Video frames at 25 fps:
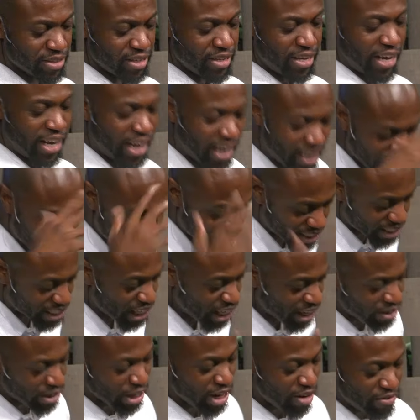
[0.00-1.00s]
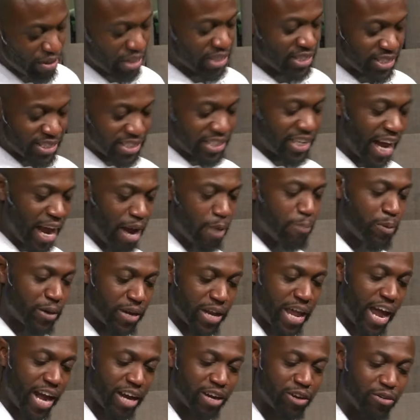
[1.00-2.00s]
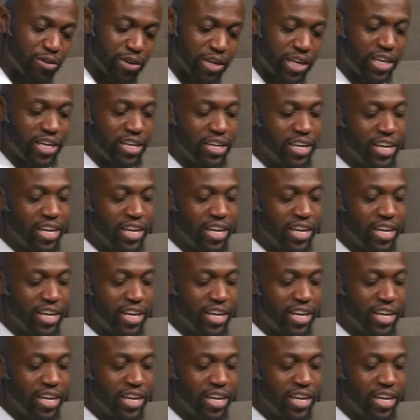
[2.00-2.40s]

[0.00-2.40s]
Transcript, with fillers: In the secret of his tabernacle, he